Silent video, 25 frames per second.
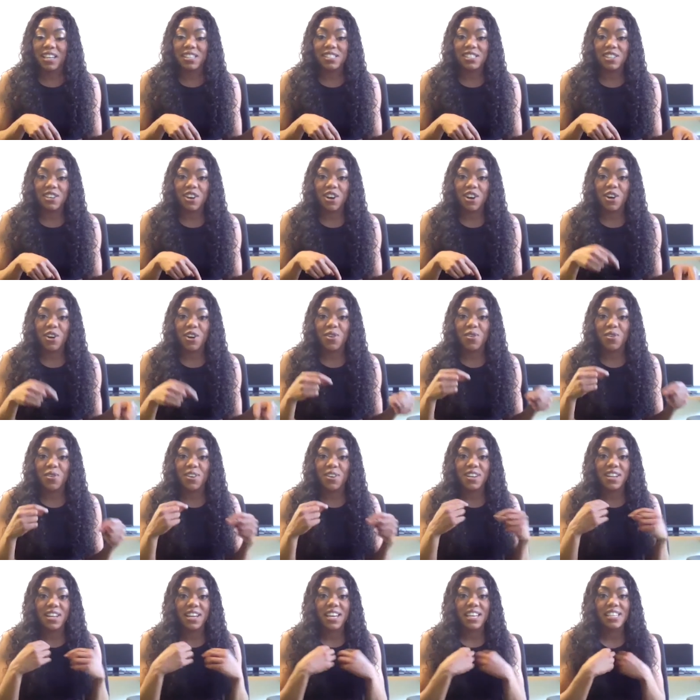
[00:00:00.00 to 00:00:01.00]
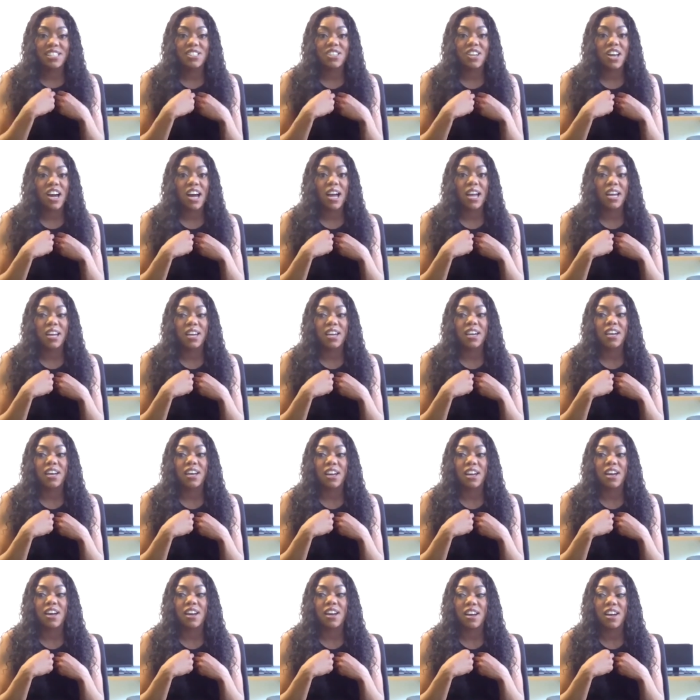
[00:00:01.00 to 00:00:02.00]
years ago, it's like,
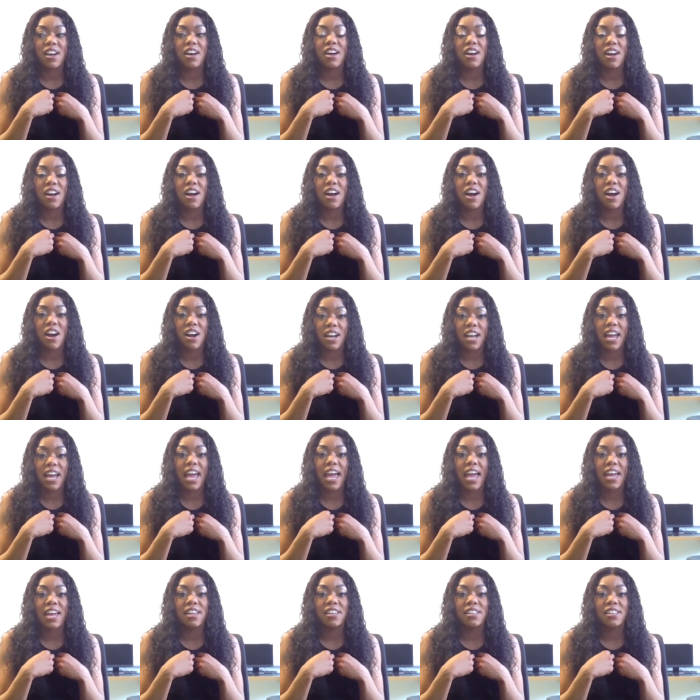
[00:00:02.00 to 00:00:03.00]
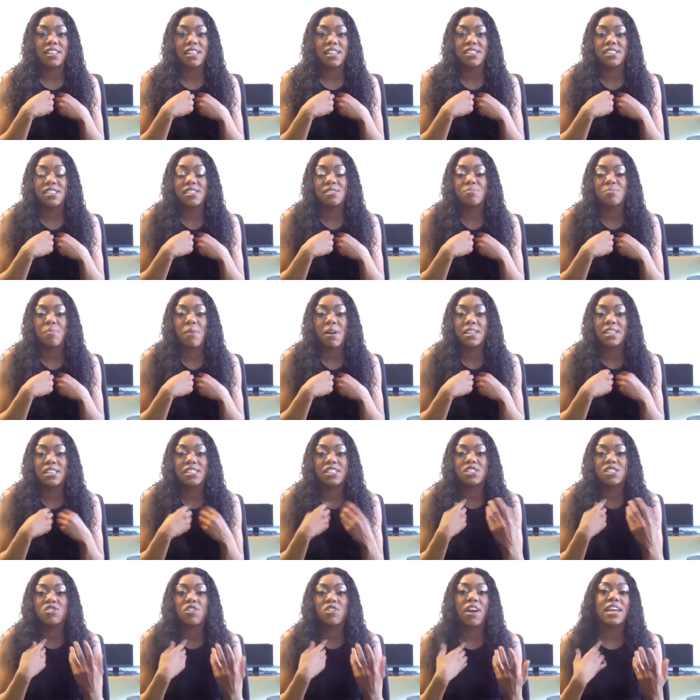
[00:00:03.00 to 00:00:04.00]
okay, this is,
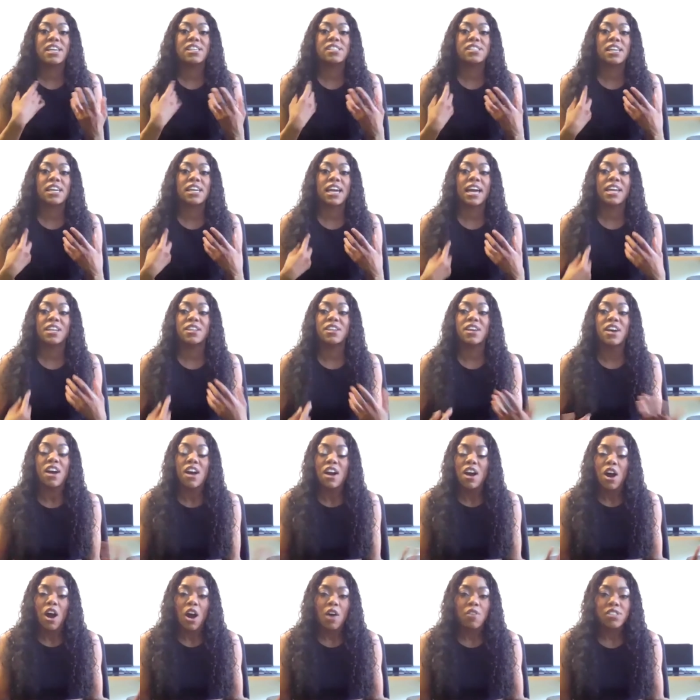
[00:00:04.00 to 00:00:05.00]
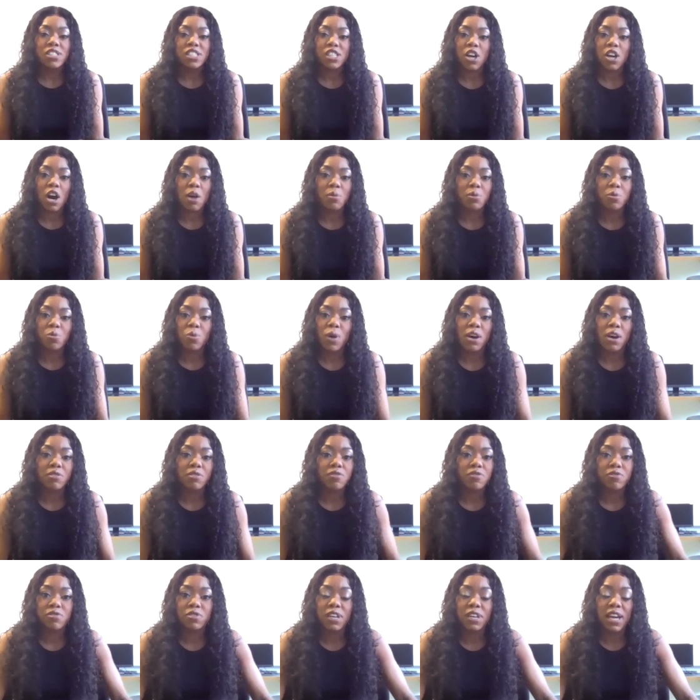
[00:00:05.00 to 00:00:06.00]
this is crazy. And obviously
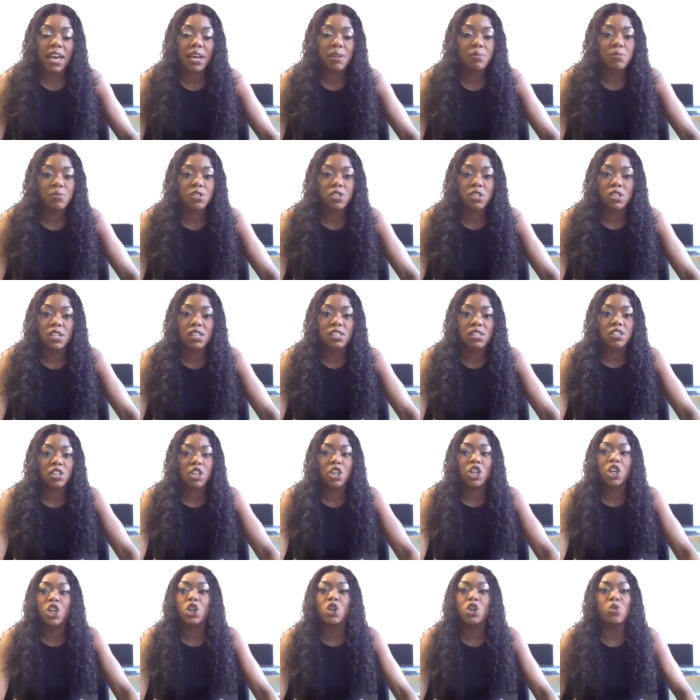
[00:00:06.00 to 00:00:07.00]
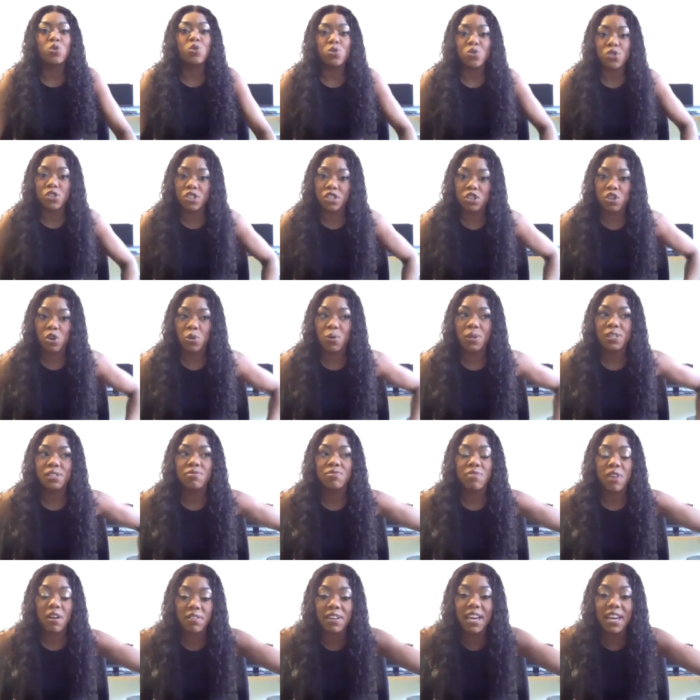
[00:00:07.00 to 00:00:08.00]
Commonwealth Games is huge. So
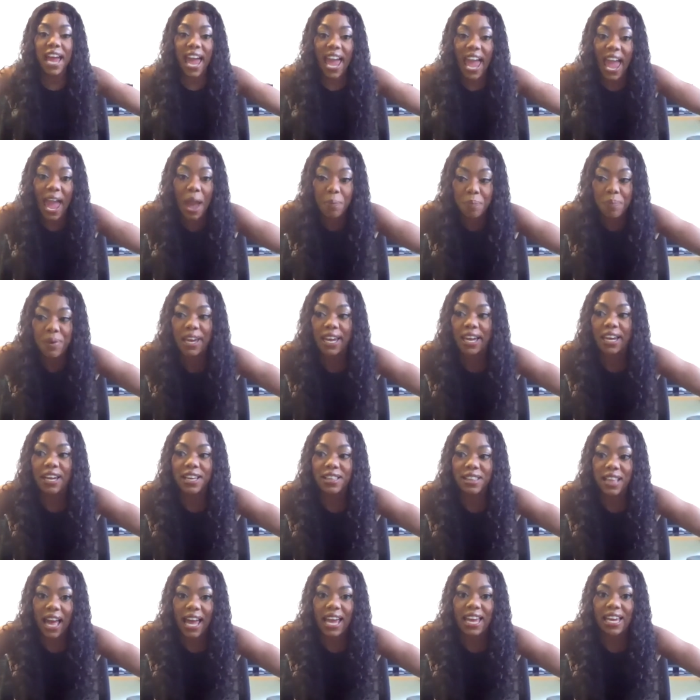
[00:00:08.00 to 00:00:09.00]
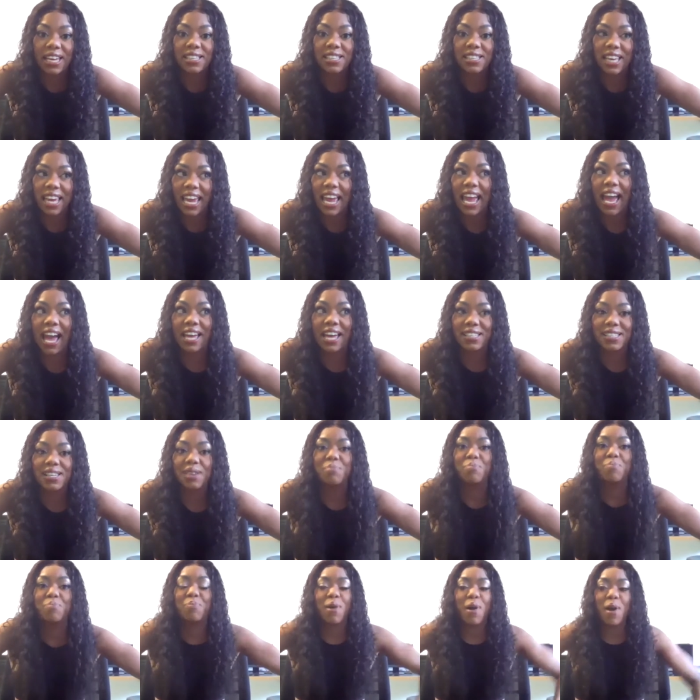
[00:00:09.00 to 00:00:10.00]
it's very epic that it's here. It's
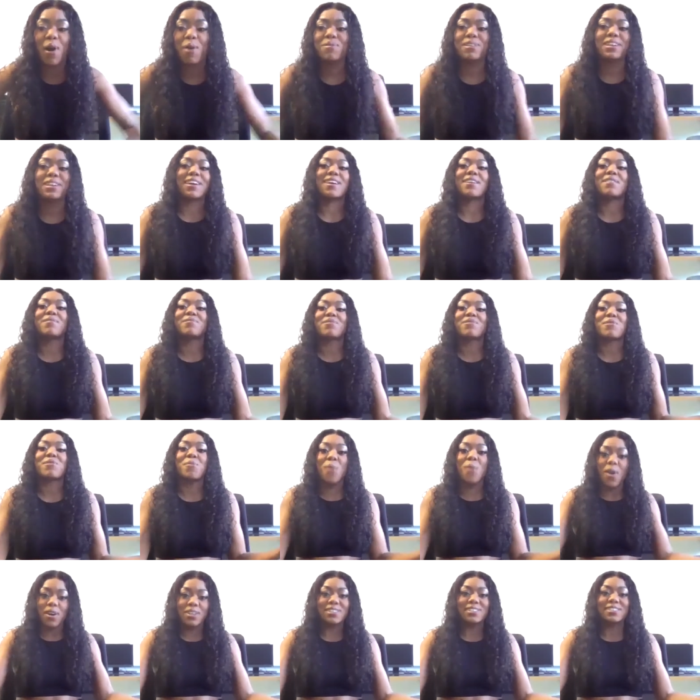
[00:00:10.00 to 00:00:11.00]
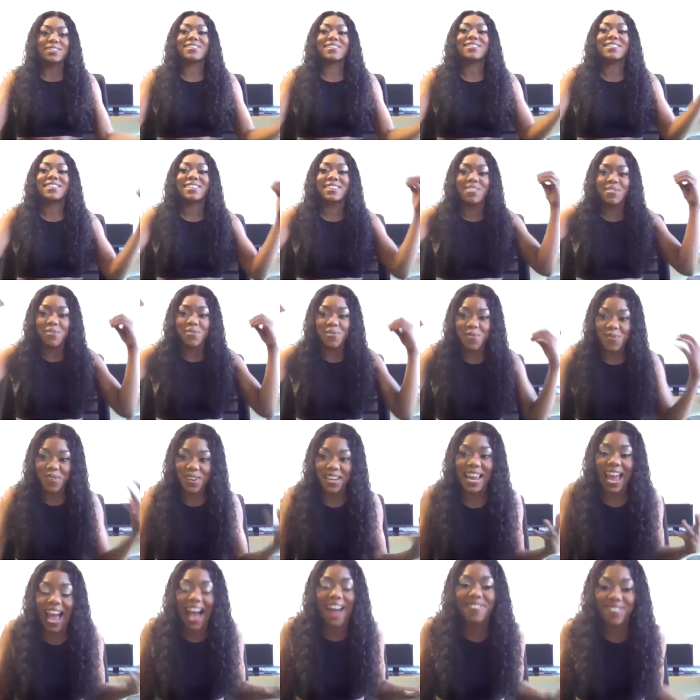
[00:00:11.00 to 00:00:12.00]
in Birmingham for once.
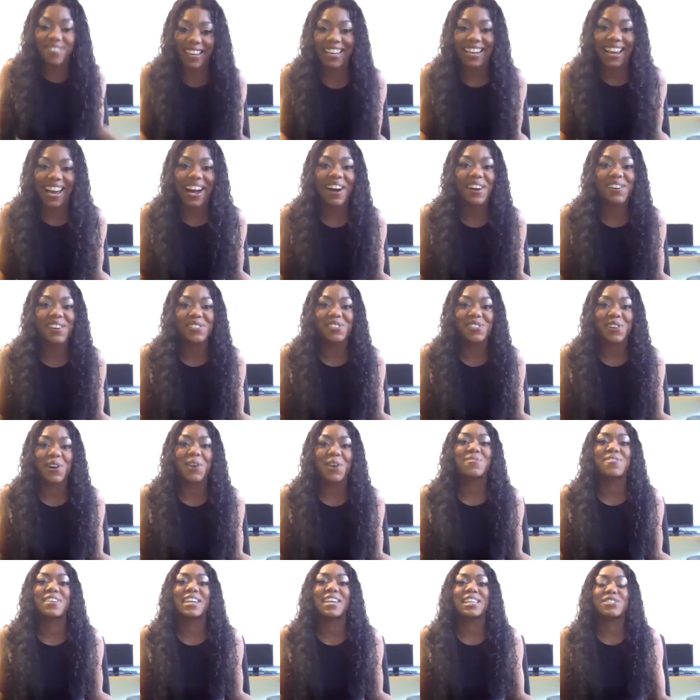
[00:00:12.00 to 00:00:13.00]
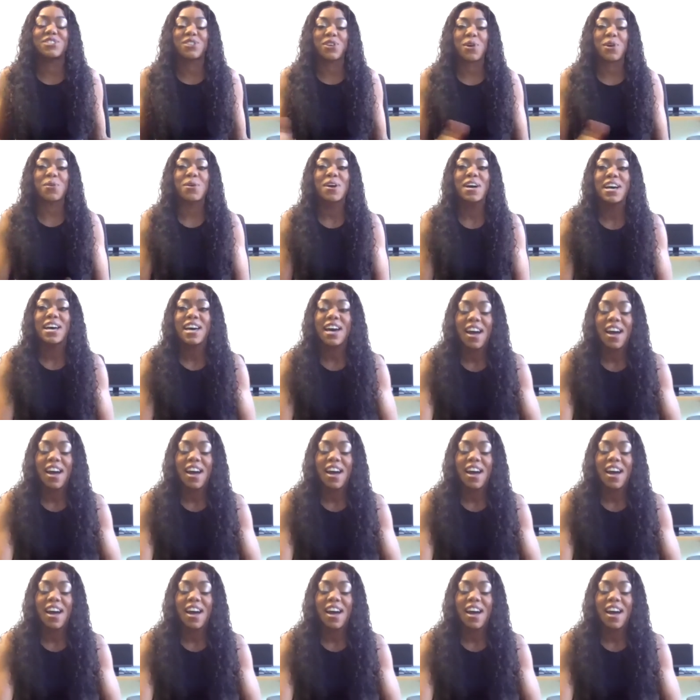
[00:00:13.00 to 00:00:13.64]
We have it now. Do you know what I mean? So